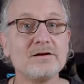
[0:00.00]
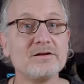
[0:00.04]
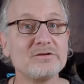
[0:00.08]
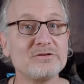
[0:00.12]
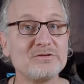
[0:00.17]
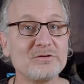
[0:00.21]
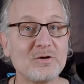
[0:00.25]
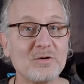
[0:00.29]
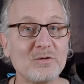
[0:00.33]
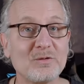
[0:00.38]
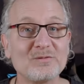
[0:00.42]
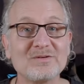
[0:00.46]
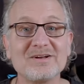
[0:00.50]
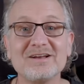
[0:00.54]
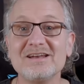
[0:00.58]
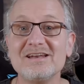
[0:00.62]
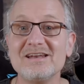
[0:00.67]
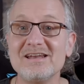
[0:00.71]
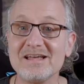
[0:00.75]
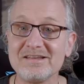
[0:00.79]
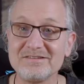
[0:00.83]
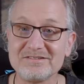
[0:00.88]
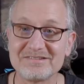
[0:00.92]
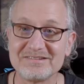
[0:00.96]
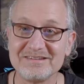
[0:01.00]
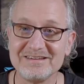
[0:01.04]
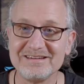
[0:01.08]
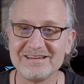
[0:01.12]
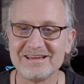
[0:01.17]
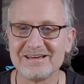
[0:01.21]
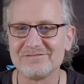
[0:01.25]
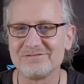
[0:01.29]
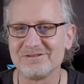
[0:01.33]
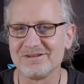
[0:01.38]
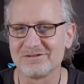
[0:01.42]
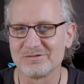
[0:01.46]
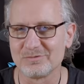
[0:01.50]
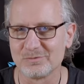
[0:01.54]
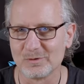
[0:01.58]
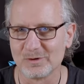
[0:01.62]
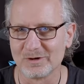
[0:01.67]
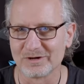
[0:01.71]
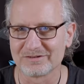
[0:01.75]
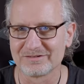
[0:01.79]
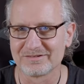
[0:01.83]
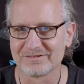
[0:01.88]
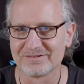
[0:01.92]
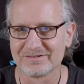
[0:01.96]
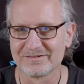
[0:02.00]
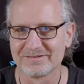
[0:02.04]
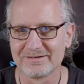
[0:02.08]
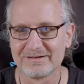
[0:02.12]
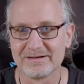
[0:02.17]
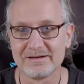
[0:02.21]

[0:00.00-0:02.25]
So let's see if this works.